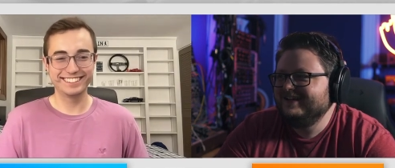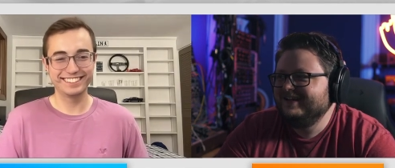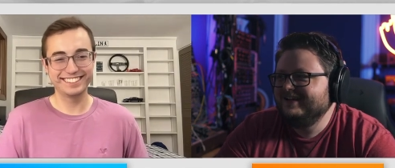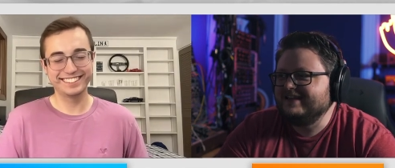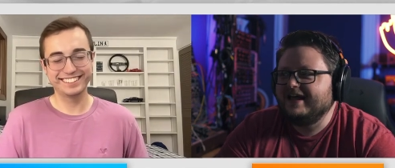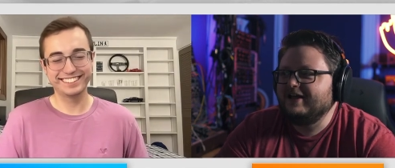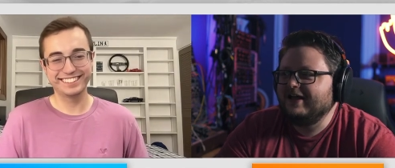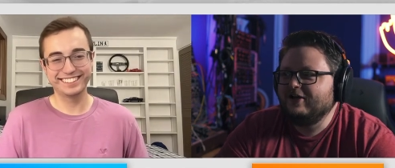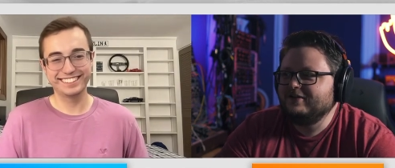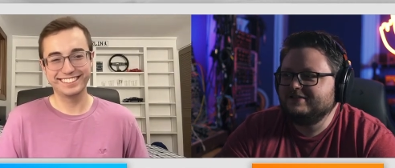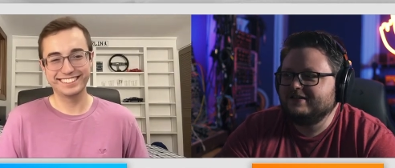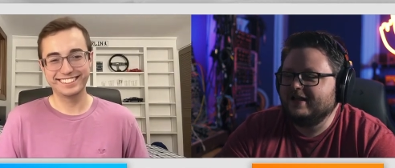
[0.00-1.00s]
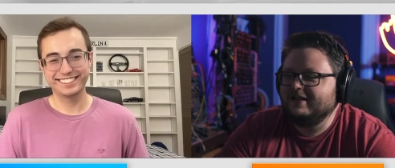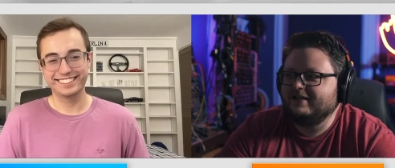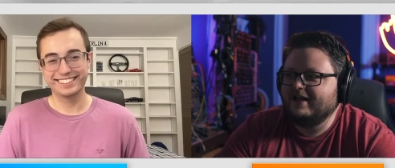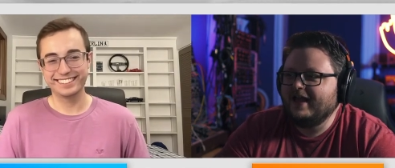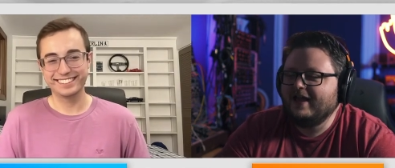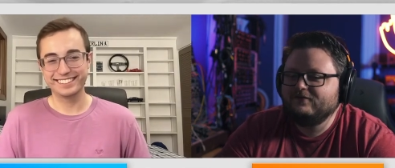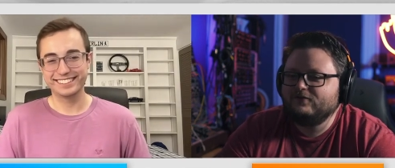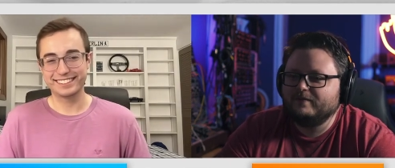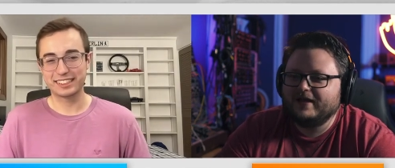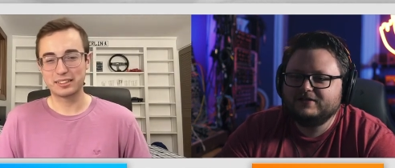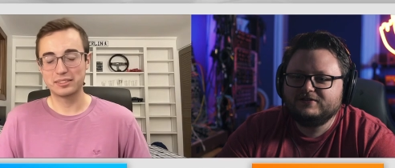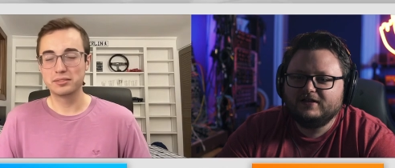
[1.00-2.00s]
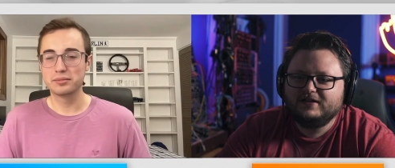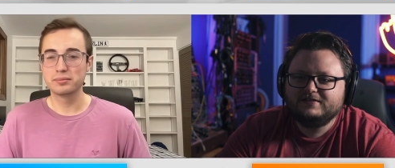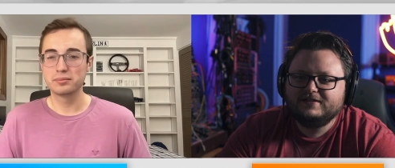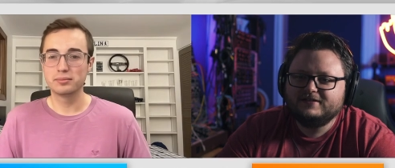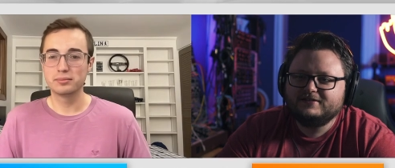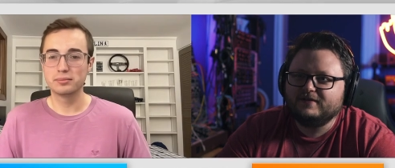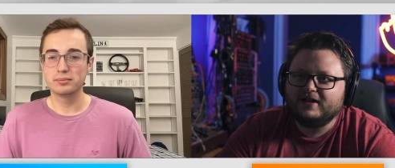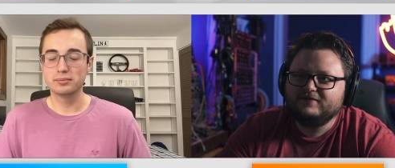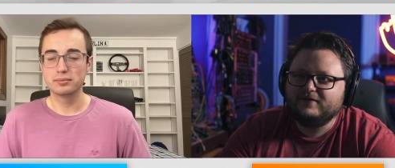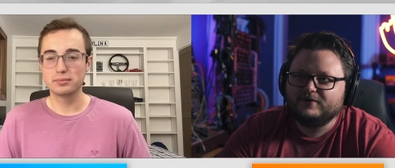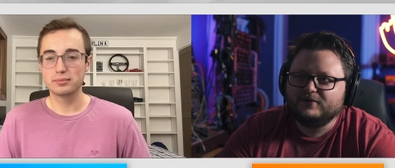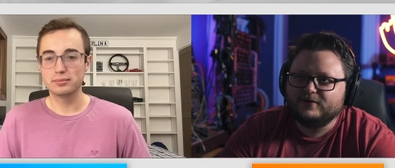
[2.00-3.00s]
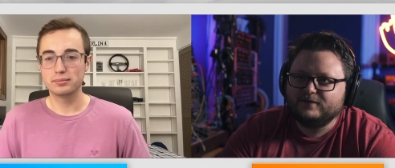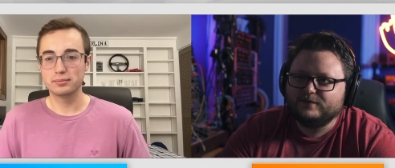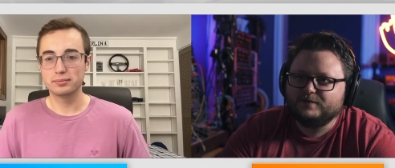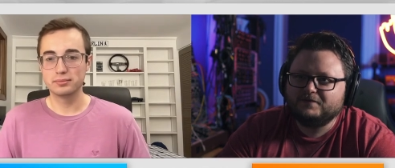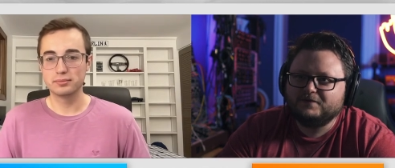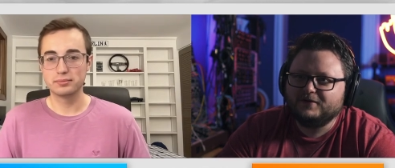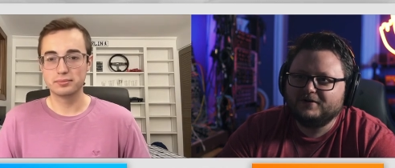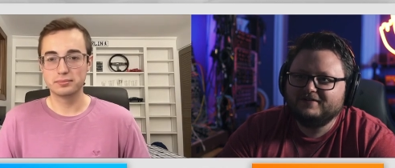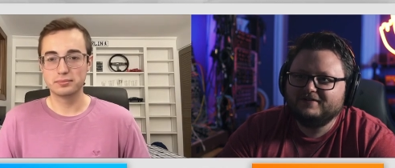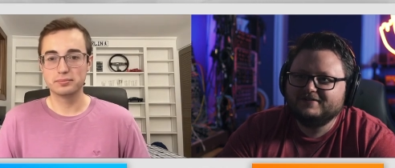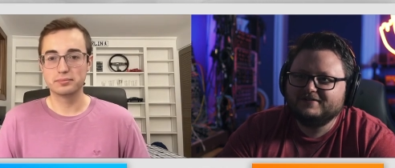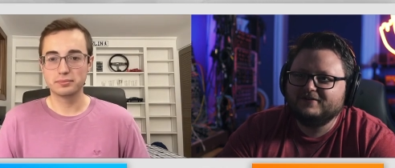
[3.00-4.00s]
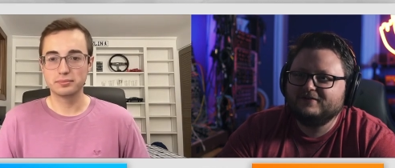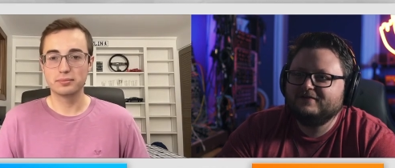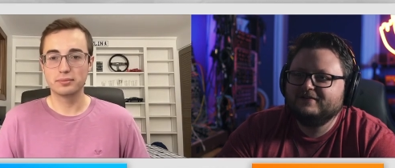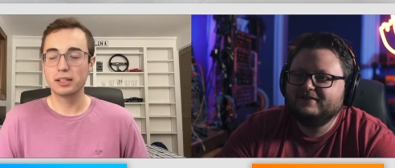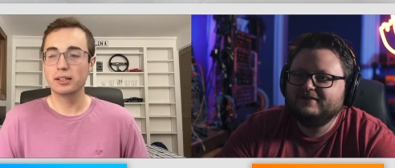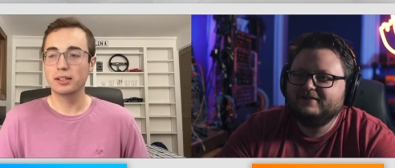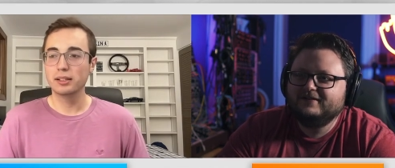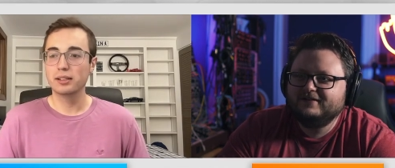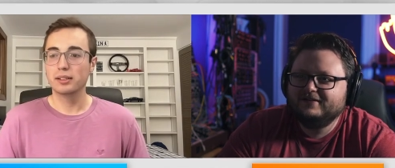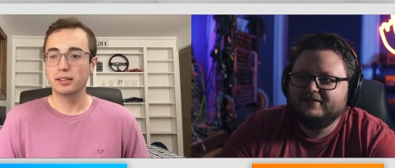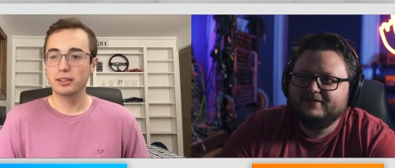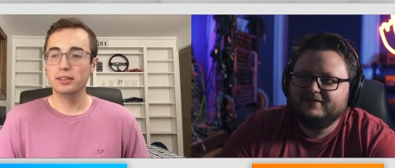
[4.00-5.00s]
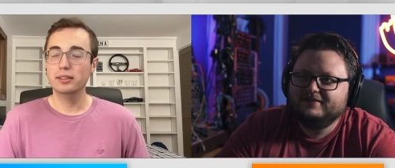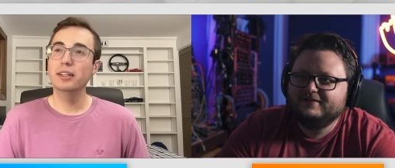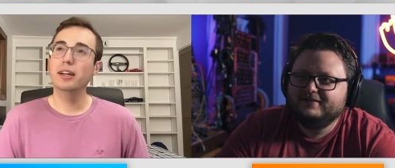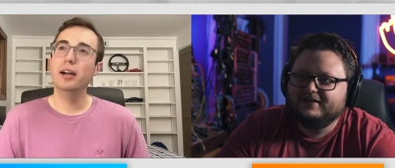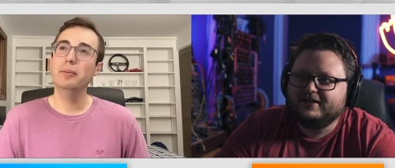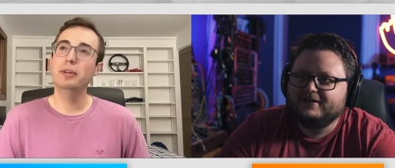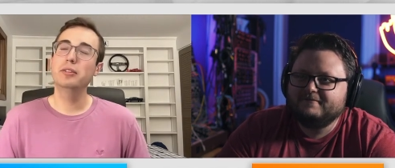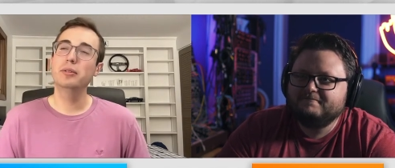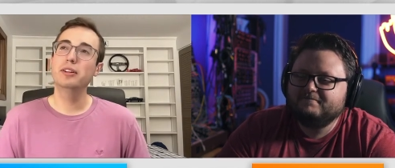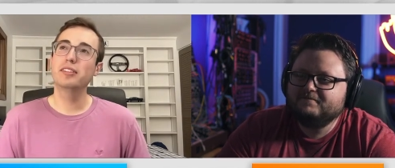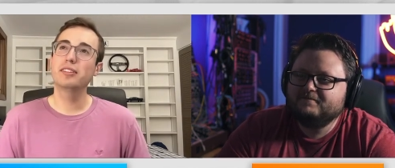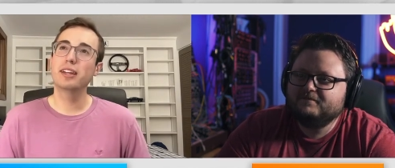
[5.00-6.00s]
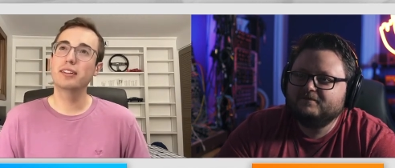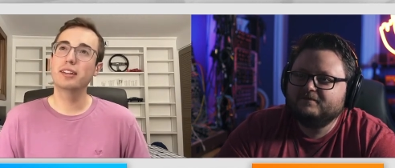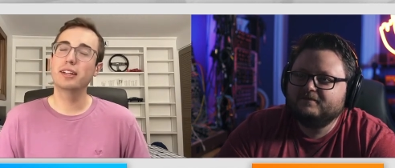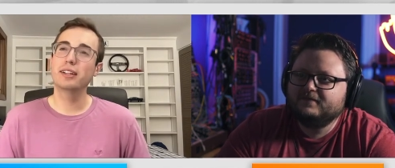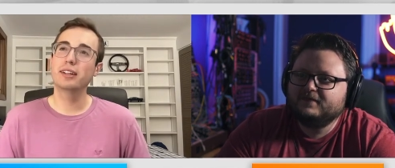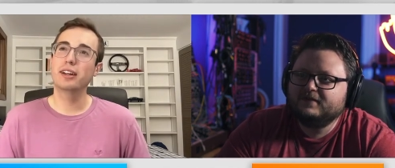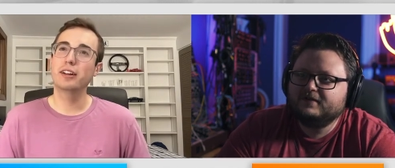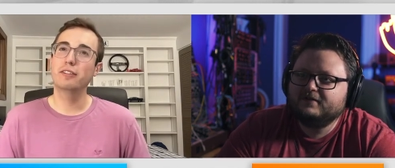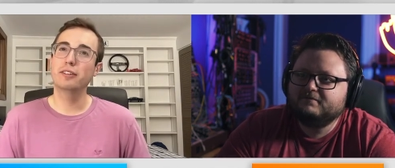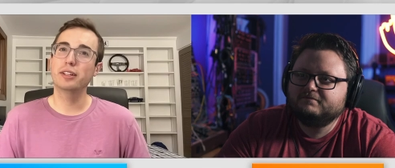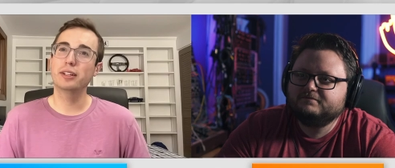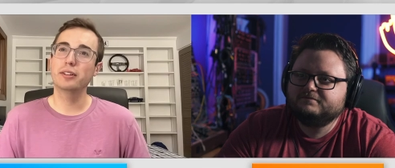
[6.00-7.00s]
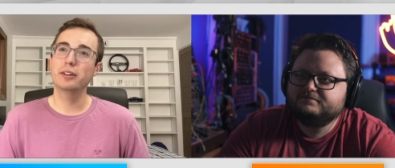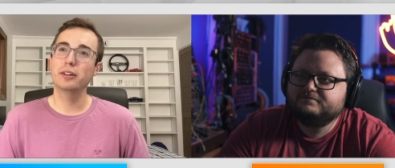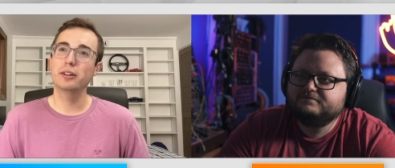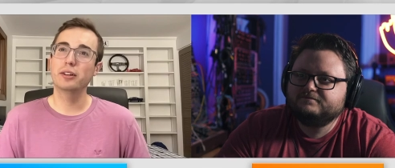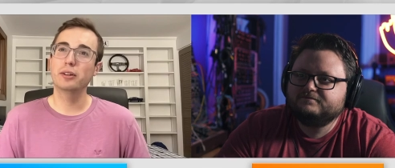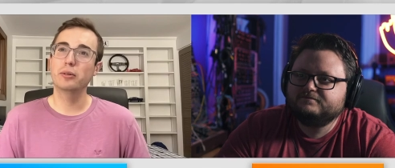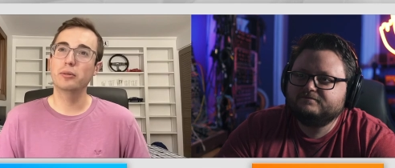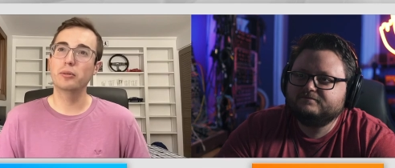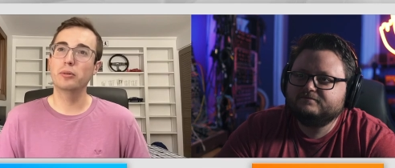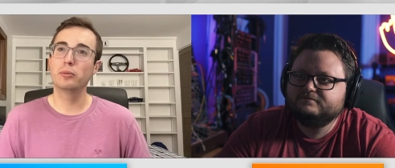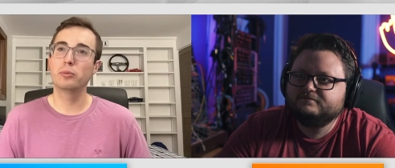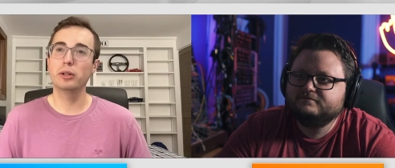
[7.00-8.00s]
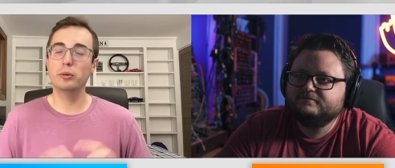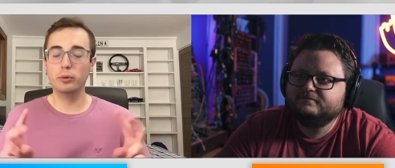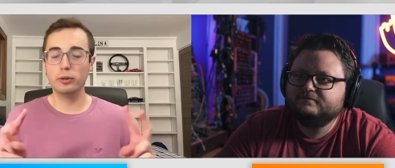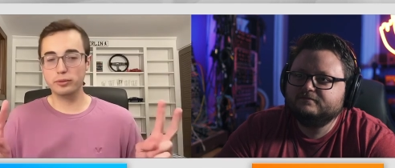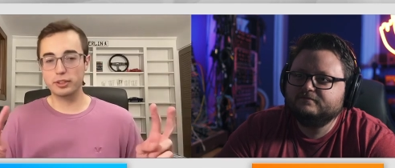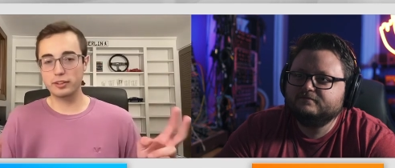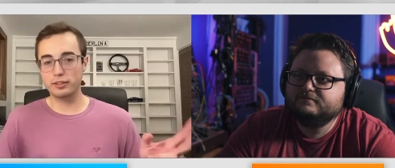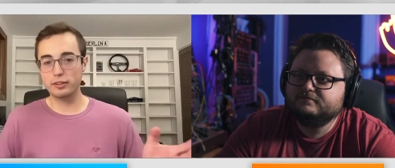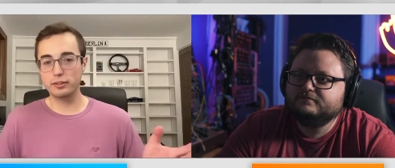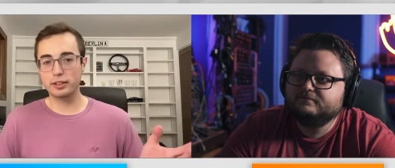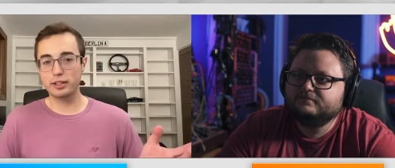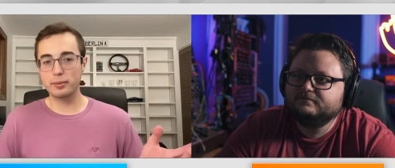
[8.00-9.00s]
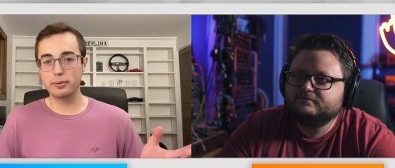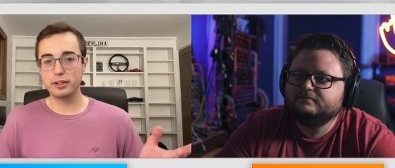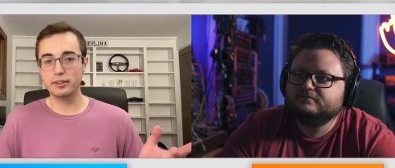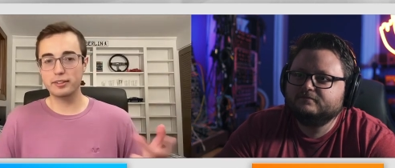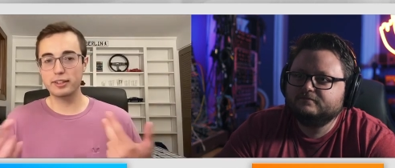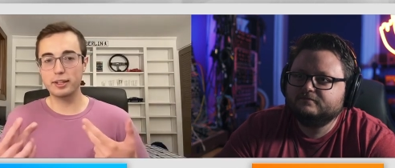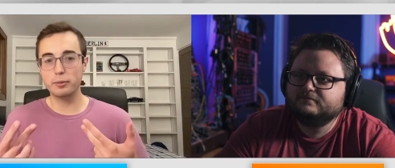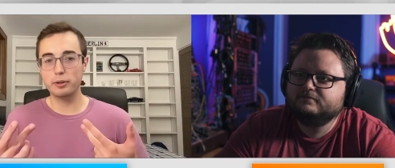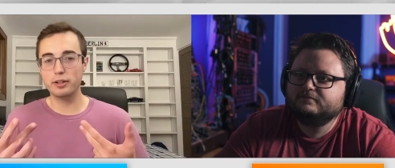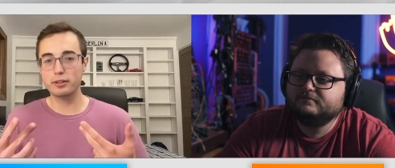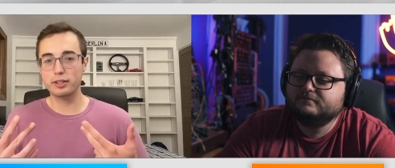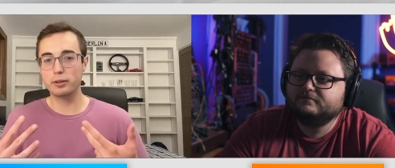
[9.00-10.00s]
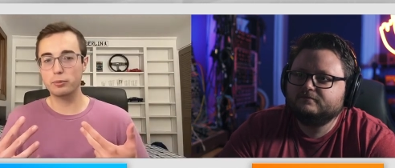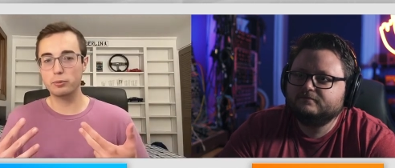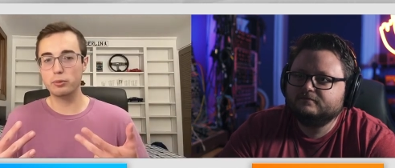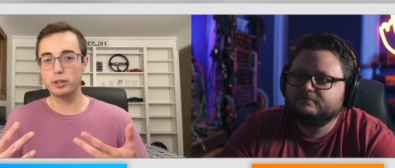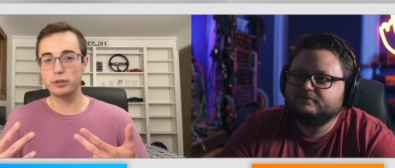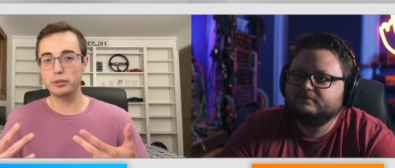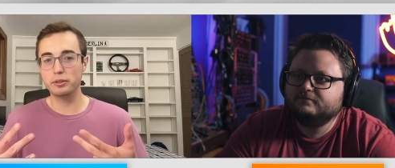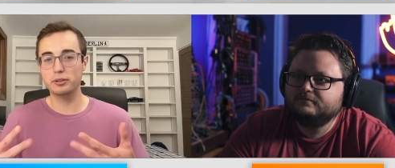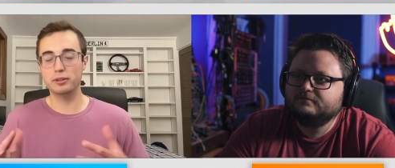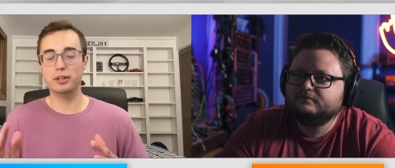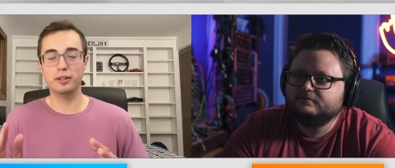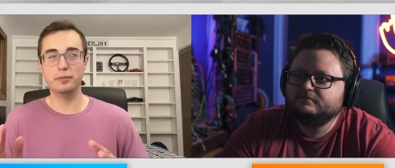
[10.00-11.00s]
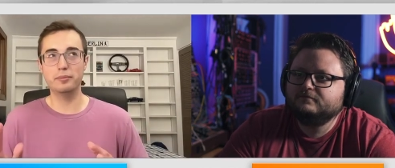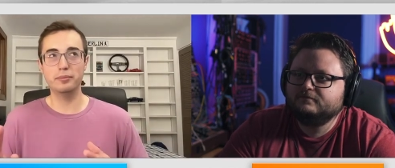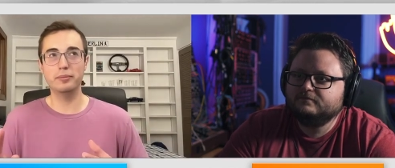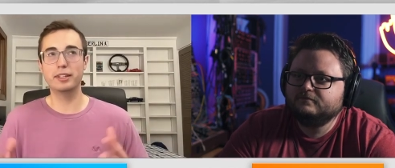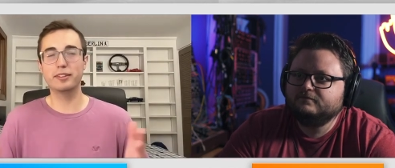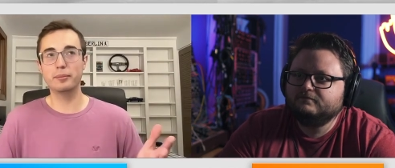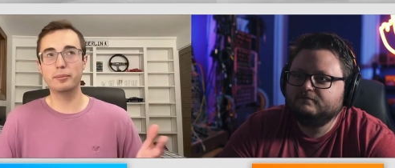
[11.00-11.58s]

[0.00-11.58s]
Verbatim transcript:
Speaker 1: So I, I honestly I, I have to imagine that exists, but I've never heard of it before. So. Yeah. yeah,
Speaker 2: I mean, to an extent, like I feel like real world consulting companies. Not that we're not like real, um,